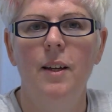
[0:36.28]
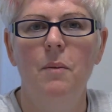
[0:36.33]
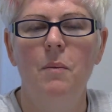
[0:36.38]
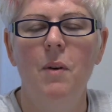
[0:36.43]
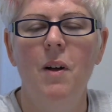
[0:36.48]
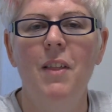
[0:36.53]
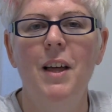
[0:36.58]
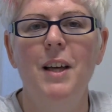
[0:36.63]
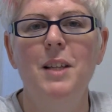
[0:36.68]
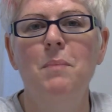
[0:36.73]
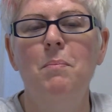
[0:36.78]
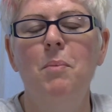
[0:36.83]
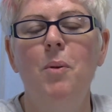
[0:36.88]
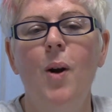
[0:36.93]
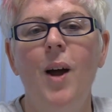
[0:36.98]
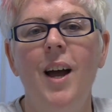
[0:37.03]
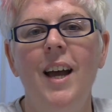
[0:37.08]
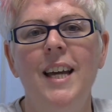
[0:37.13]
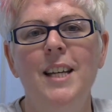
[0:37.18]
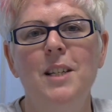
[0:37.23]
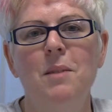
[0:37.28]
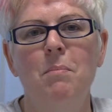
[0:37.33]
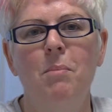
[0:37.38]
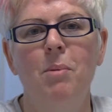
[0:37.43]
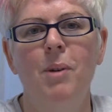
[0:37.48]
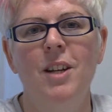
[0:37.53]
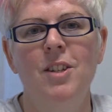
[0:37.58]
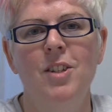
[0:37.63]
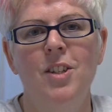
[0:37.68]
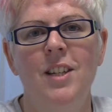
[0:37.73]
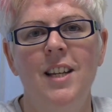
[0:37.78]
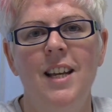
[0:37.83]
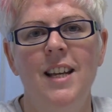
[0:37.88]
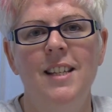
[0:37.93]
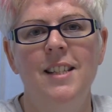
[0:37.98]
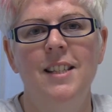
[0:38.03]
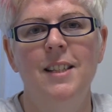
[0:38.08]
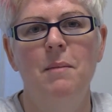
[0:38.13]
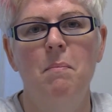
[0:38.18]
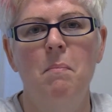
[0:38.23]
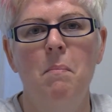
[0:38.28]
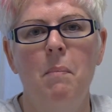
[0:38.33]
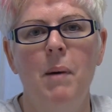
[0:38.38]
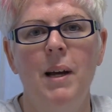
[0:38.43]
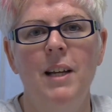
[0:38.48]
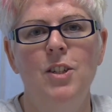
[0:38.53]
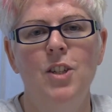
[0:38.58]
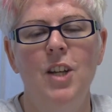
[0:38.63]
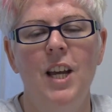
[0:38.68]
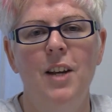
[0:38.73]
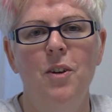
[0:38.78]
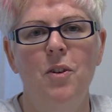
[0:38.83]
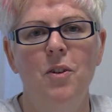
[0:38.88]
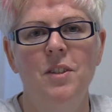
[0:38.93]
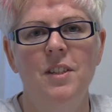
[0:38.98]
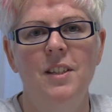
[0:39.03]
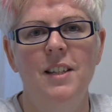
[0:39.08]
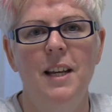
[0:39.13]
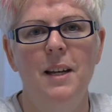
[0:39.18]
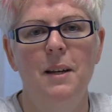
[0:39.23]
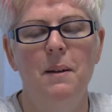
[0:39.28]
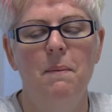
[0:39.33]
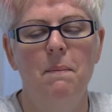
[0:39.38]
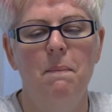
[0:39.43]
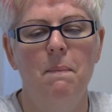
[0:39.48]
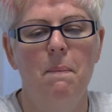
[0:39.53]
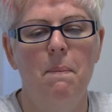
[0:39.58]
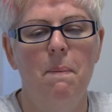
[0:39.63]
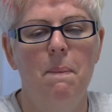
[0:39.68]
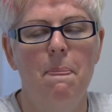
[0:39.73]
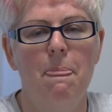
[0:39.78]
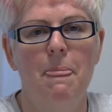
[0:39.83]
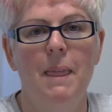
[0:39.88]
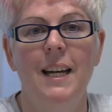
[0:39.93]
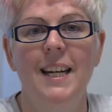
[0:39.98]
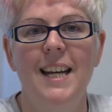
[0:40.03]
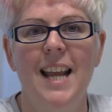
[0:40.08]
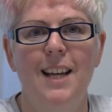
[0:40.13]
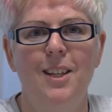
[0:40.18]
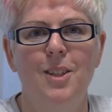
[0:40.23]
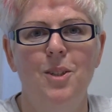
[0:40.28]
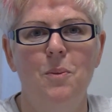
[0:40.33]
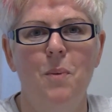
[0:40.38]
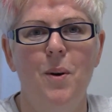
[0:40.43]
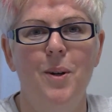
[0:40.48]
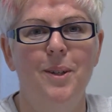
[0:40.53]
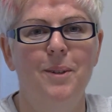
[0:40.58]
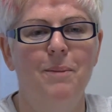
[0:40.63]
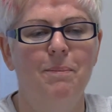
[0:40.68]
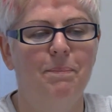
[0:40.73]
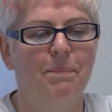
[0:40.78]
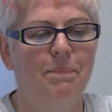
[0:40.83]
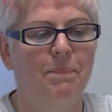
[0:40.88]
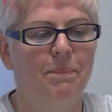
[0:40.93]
Well, that's Pride and Prejudice by Jane Austen. Next one.